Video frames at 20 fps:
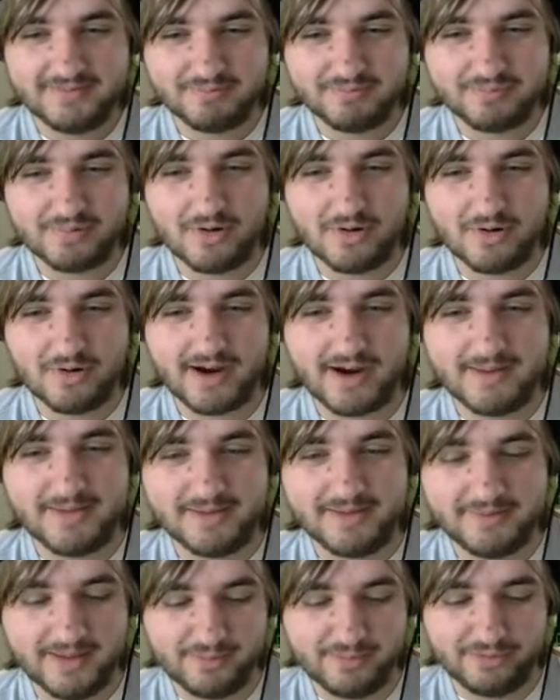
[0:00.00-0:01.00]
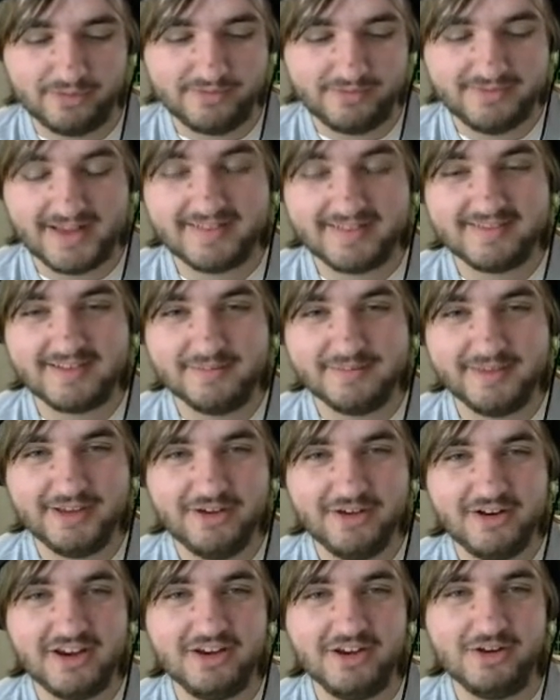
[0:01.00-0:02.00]
Programming people, if that's something
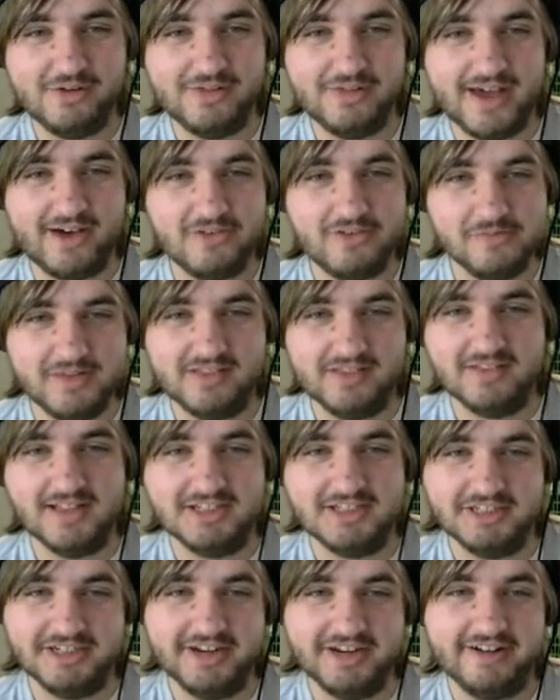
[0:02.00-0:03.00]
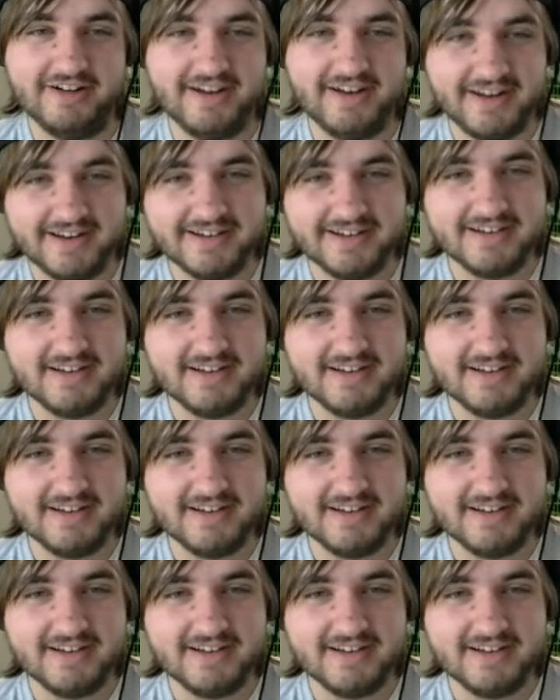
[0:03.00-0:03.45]
you can do, that would be legendary.